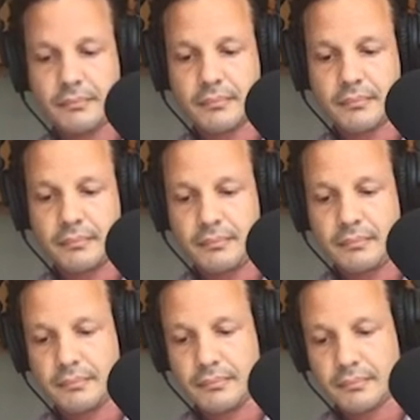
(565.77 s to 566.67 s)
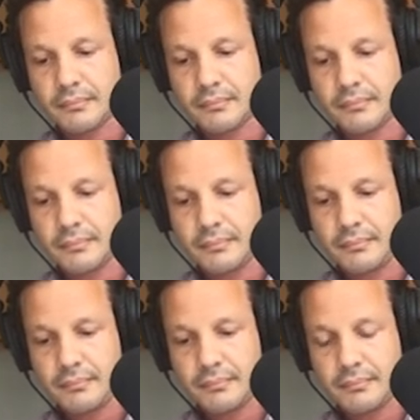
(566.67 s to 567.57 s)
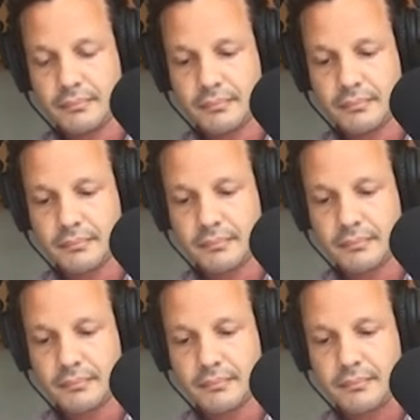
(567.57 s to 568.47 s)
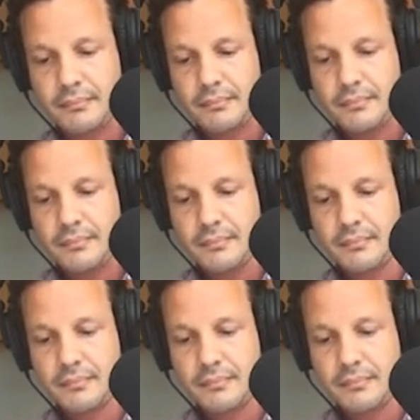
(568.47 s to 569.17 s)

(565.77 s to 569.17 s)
No words are spoken by the person on screen.